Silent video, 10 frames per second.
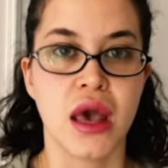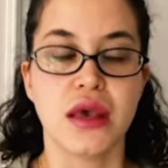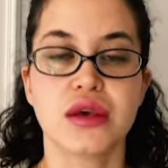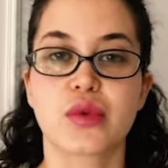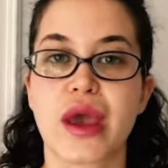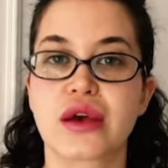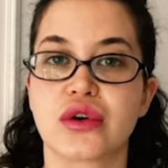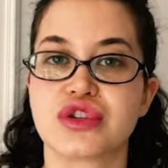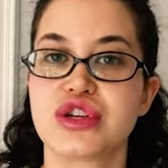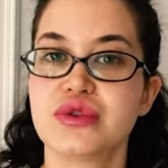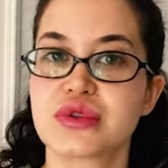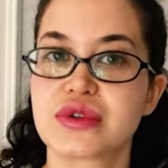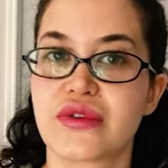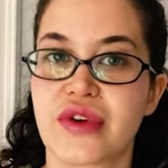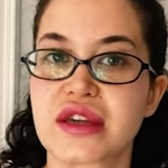Ukraine continues to
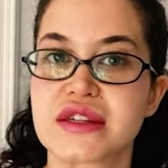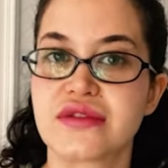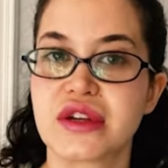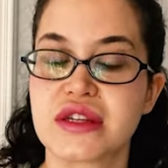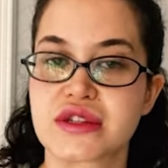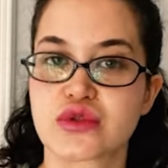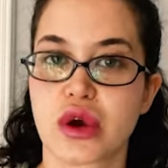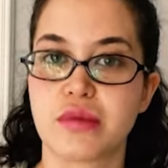effectively destroy